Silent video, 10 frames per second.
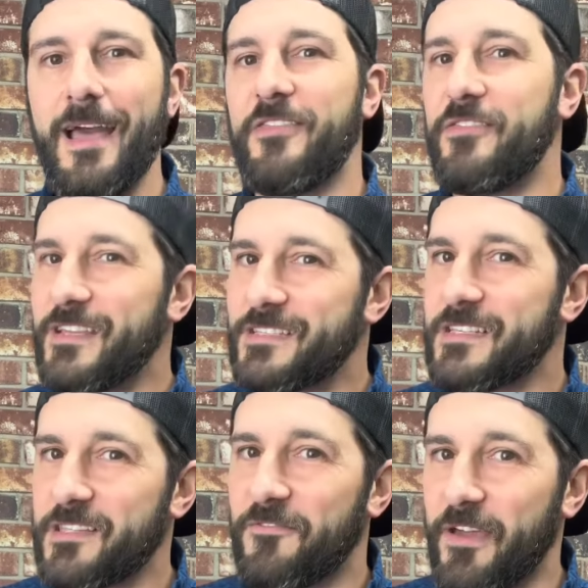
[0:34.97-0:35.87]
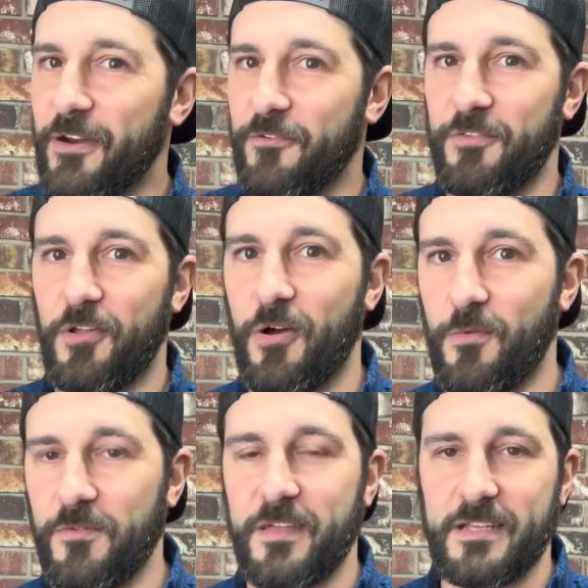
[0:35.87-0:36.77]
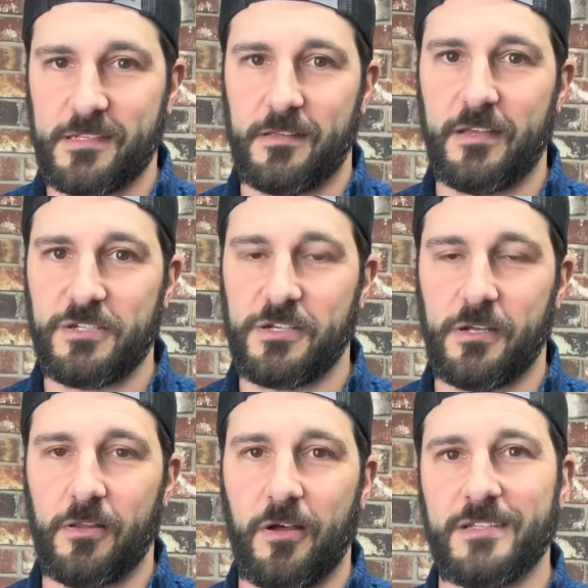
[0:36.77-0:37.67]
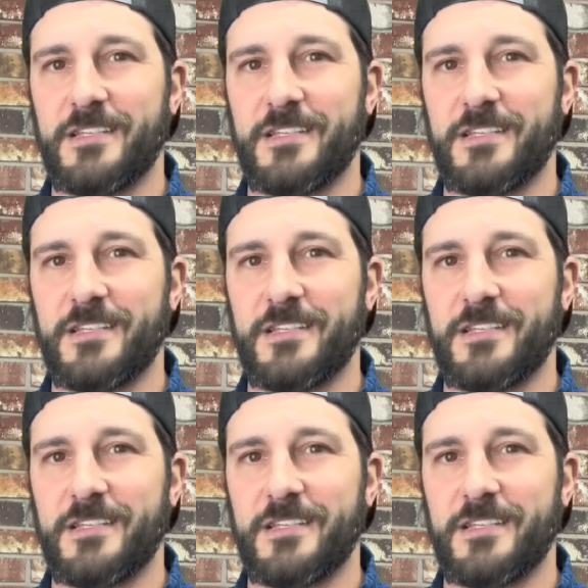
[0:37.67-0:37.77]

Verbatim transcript: This is the fatal flaw with the escalation clause.